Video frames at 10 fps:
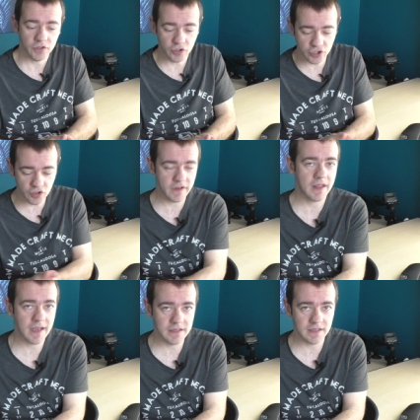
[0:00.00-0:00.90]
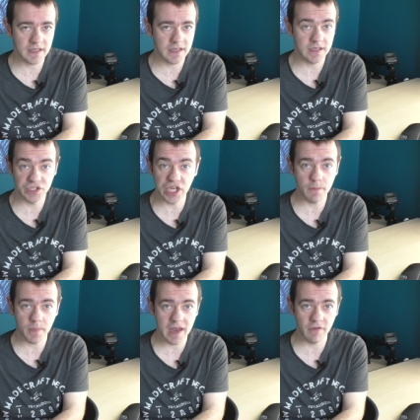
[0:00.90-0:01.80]
So shoving that into the
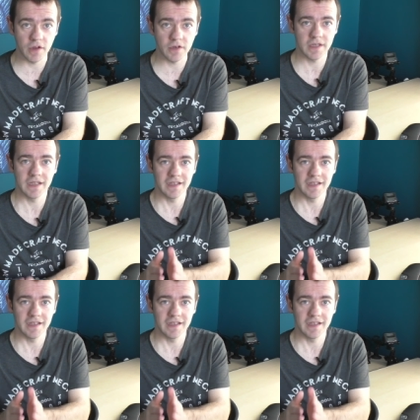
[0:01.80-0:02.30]
cheap period